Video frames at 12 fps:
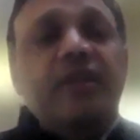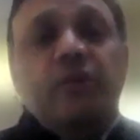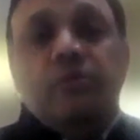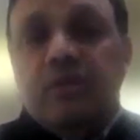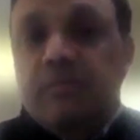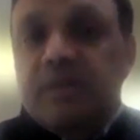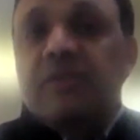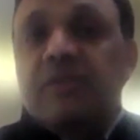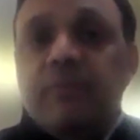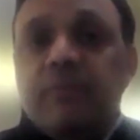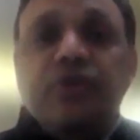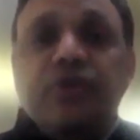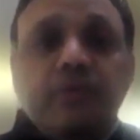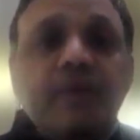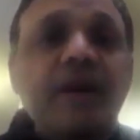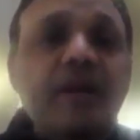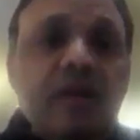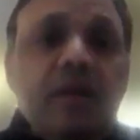news and misinformation
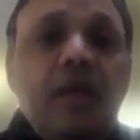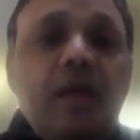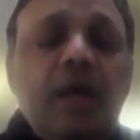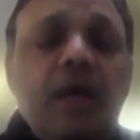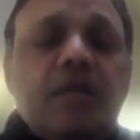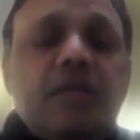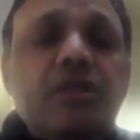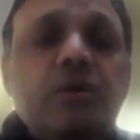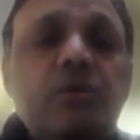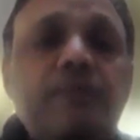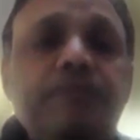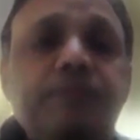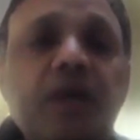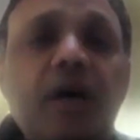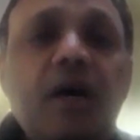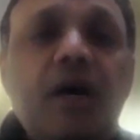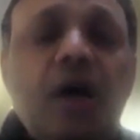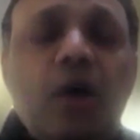battle. So
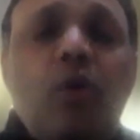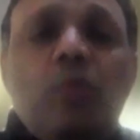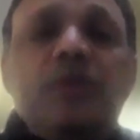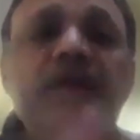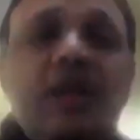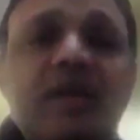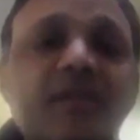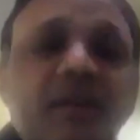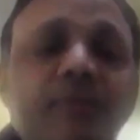along with it has